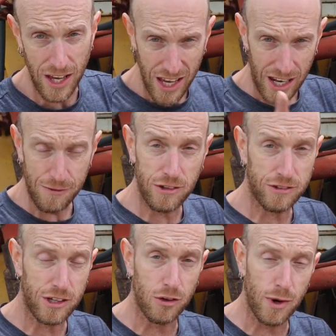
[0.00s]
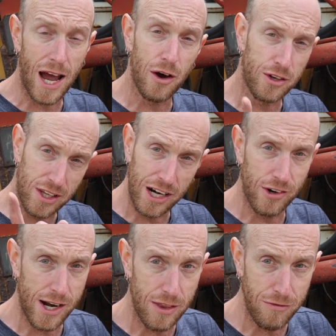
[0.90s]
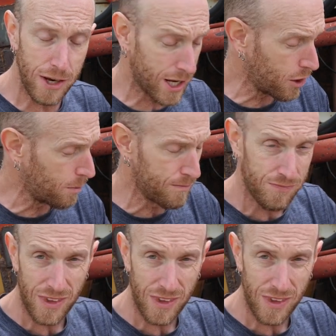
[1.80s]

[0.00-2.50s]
And if you stick around later on in the video,